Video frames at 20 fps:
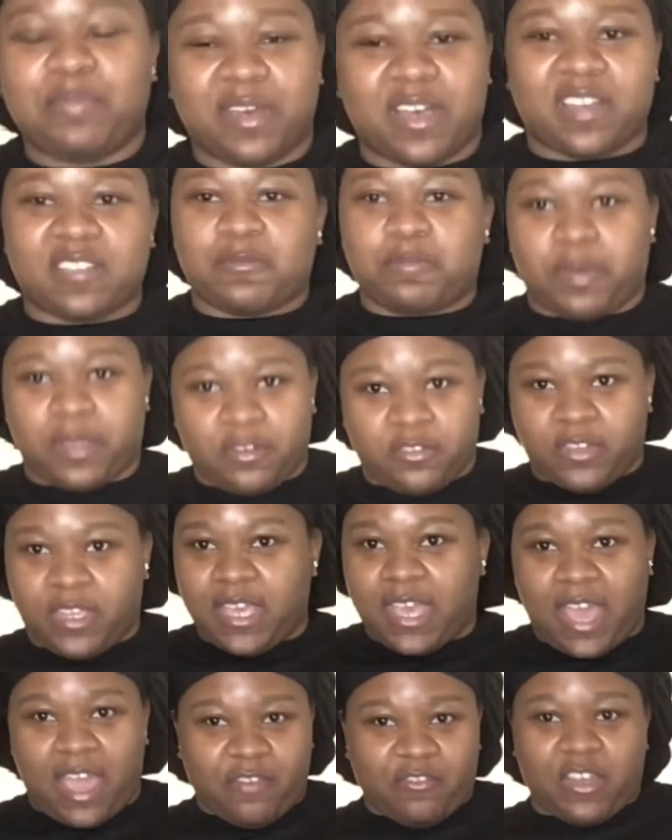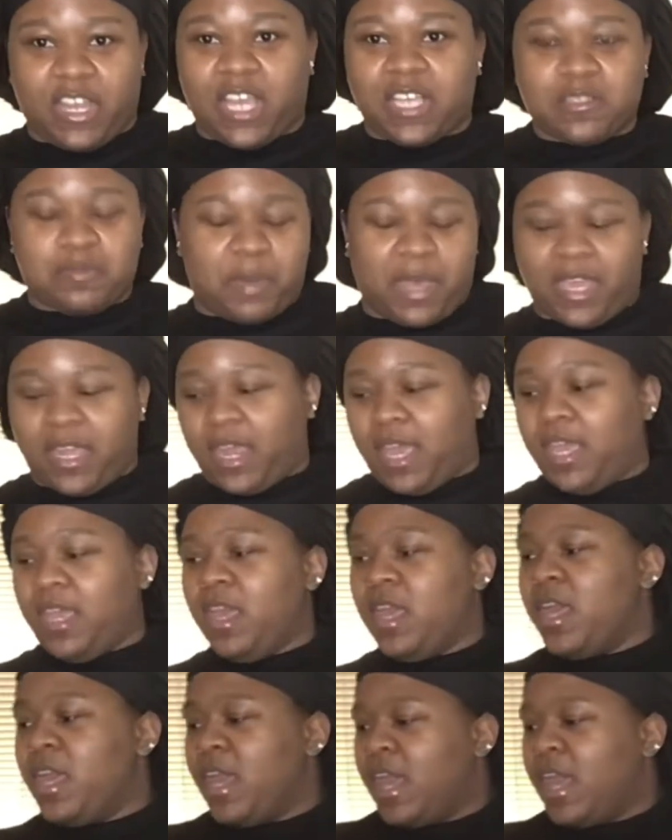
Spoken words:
because, period, every day is payday.